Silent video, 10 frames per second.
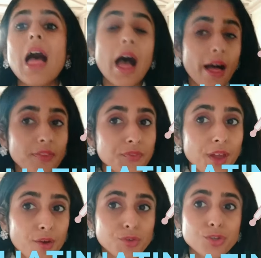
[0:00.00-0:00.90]
and
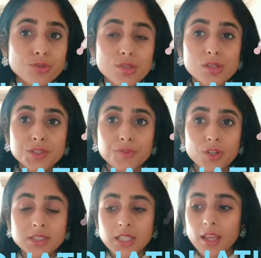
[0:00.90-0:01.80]
their uses for
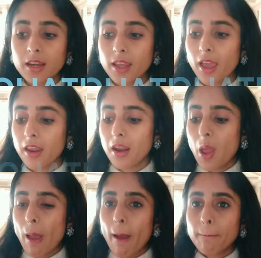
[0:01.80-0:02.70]
skincare.
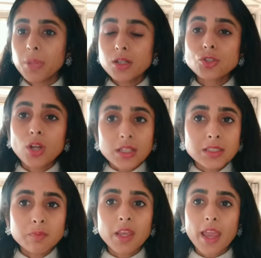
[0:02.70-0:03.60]
But trust me,